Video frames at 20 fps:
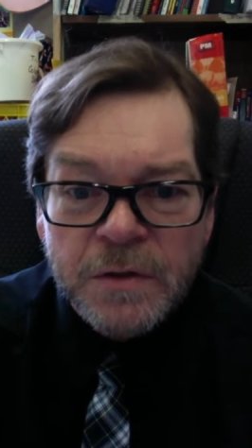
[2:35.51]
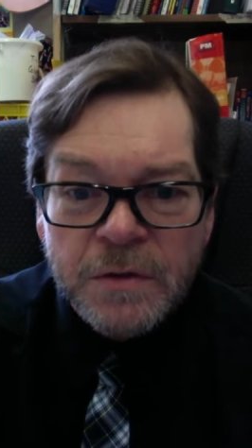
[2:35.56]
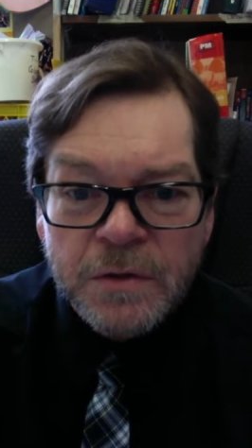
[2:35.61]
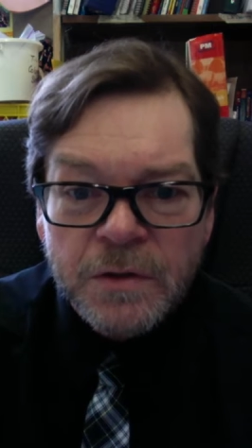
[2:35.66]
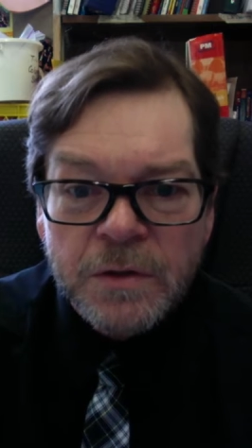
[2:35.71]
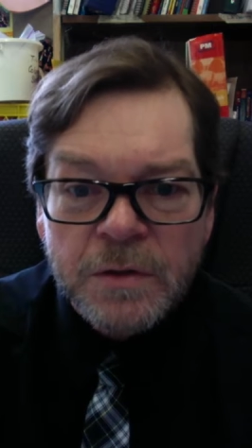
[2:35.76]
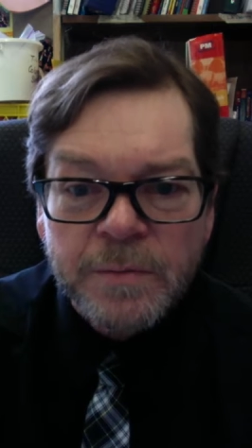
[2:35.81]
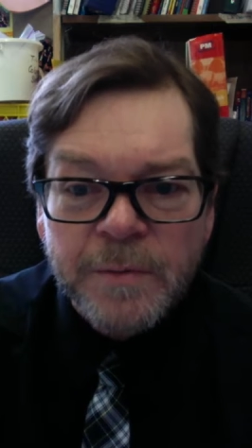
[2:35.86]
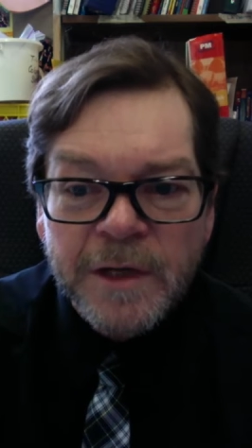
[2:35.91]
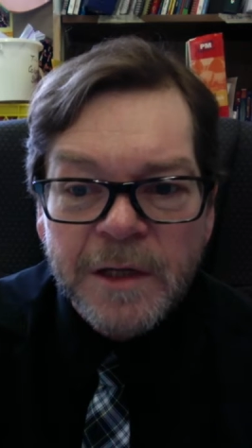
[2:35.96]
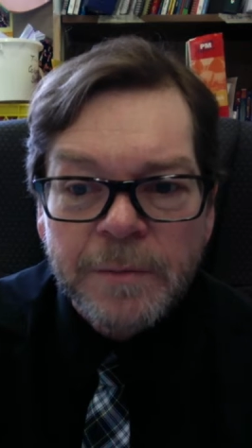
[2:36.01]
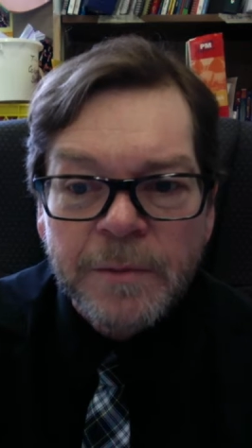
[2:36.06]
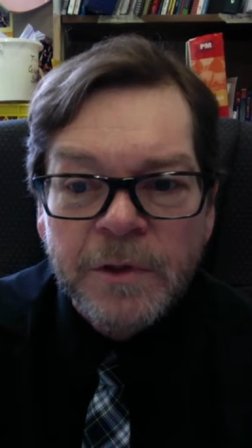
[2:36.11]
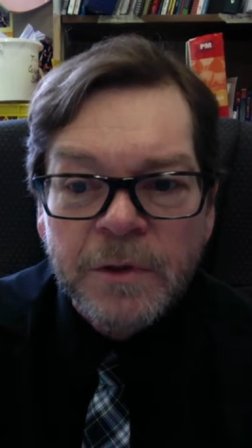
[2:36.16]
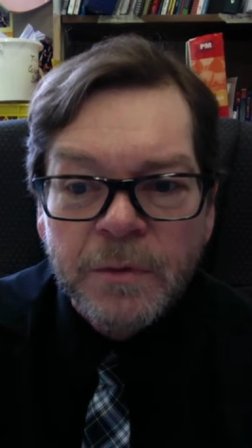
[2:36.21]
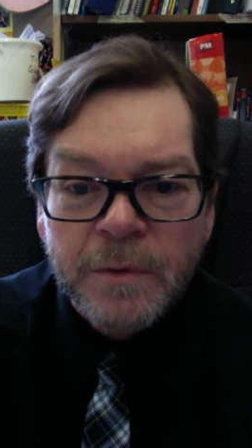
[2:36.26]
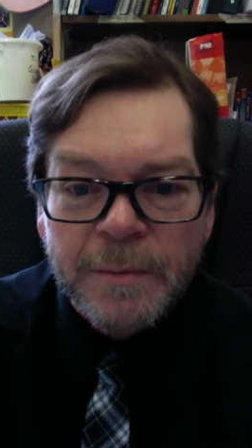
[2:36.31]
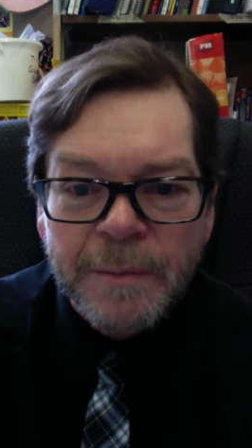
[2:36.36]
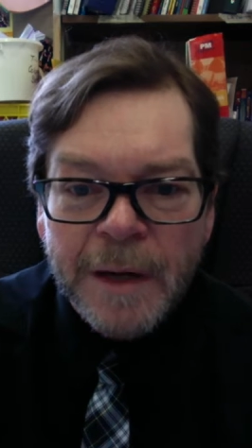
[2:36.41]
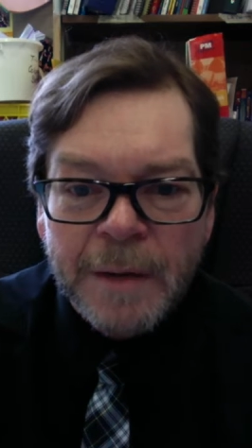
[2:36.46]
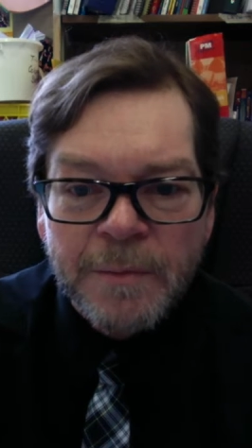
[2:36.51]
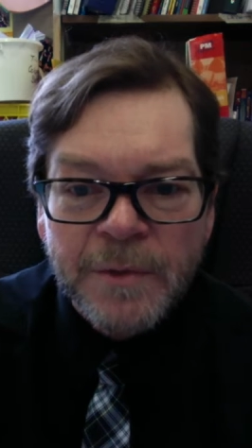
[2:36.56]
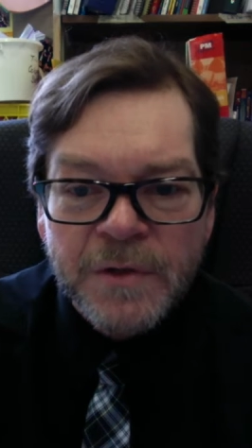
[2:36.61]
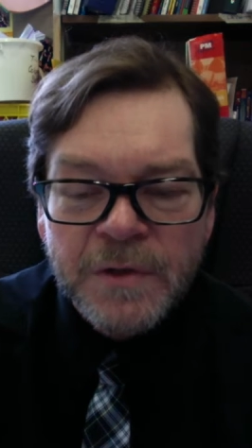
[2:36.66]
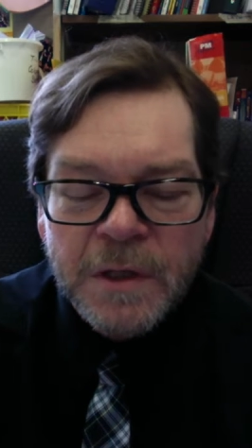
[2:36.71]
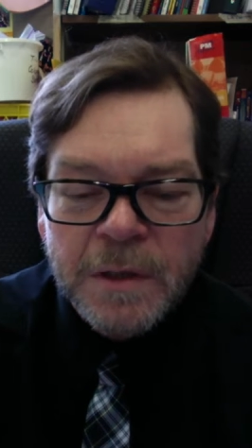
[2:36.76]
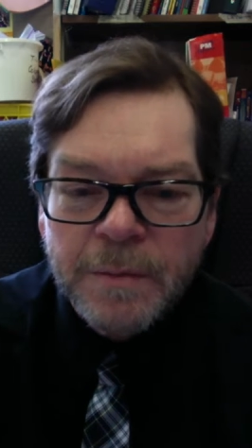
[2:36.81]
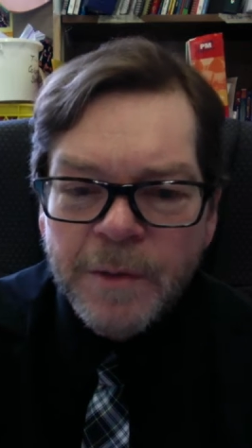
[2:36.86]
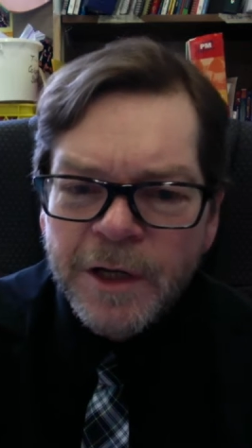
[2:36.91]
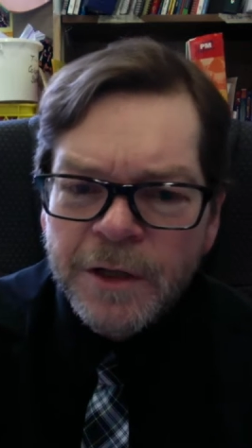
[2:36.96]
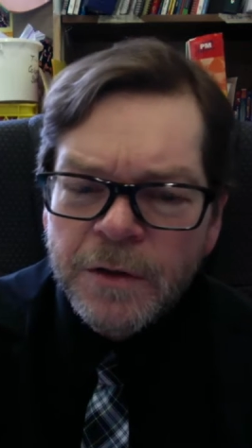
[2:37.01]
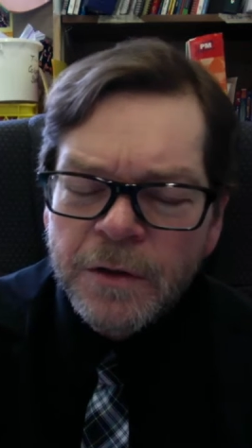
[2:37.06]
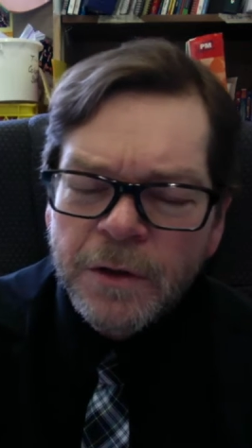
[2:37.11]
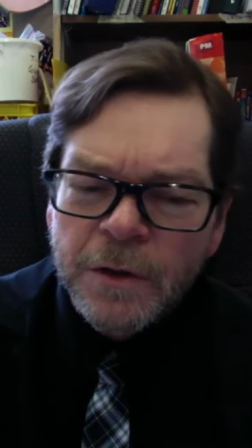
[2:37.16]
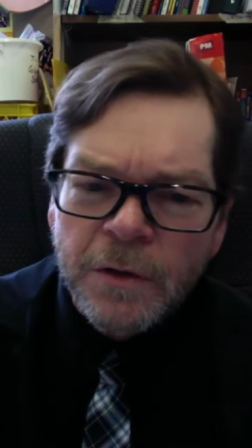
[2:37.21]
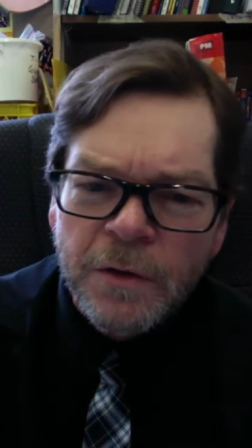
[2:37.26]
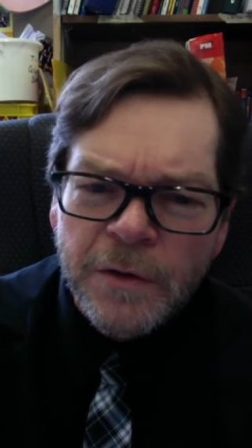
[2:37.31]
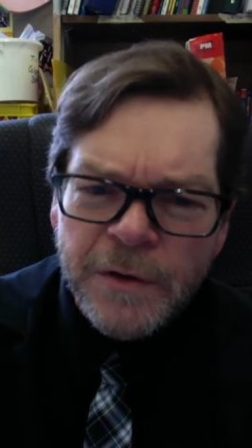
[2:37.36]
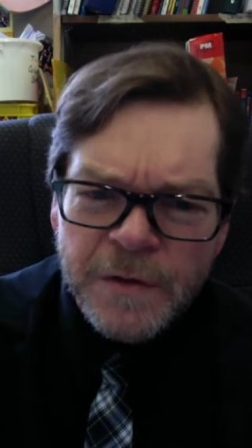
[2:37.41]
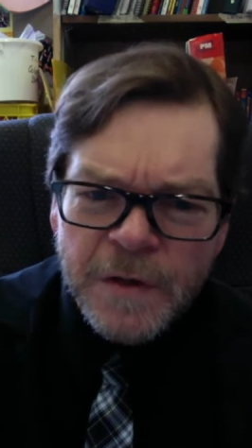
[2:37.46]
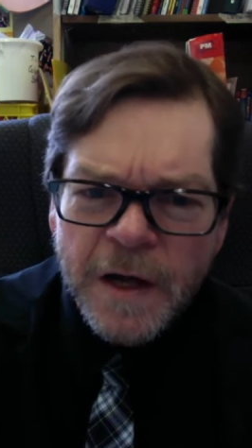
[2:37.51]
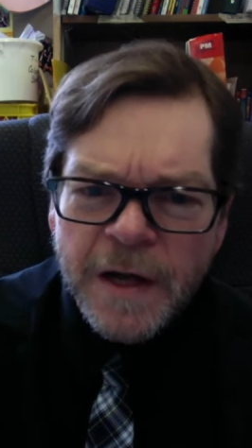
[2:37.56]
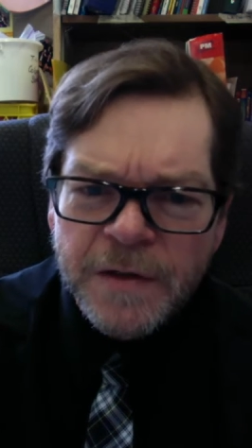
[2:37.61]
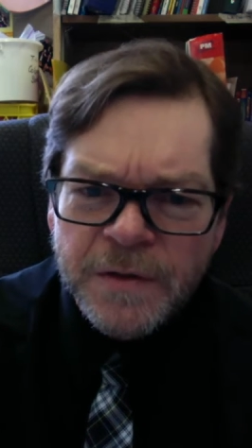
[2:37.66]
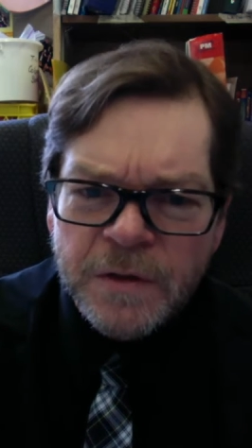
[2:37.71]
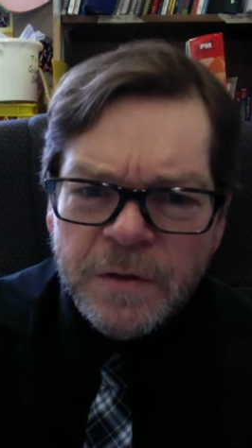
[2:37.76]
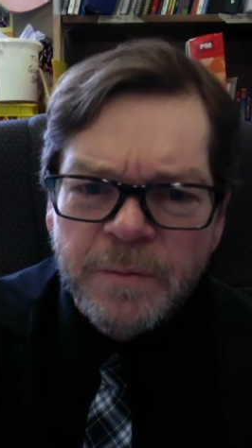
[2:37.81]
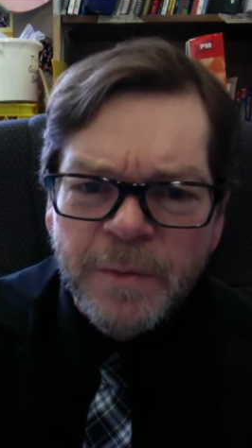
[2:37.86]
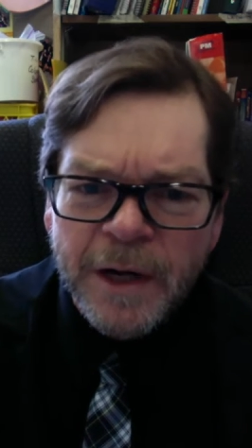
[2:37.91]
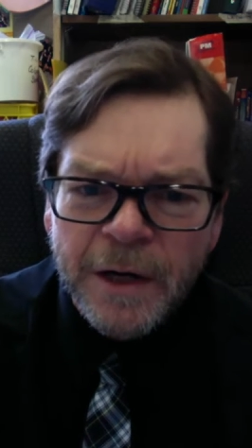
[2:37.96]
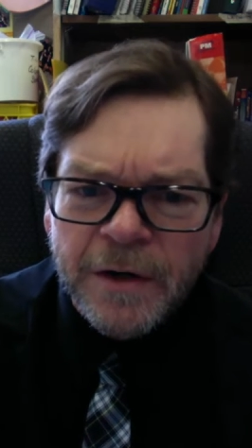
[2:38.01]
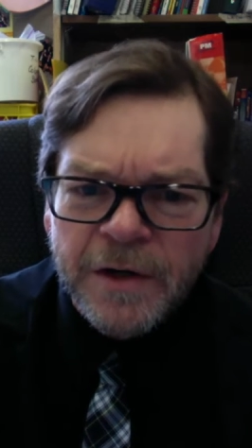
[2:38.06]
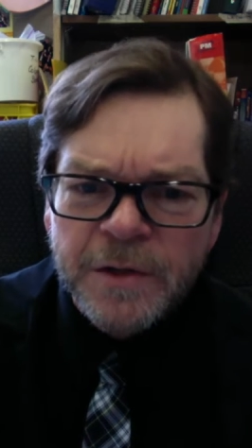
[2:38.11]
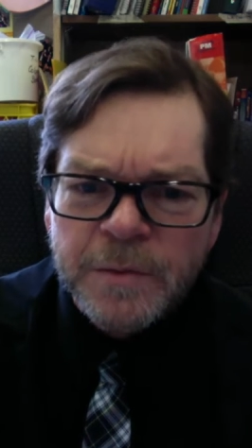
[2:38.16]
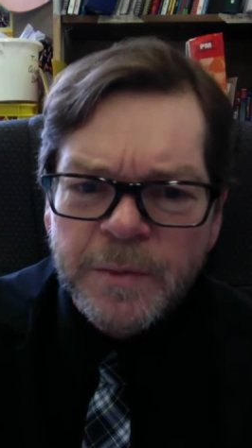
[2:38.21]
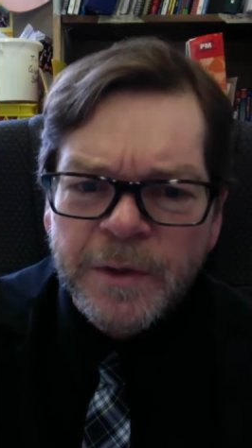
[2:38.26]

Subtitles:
You should be able to remember some, and you can always ask your parents,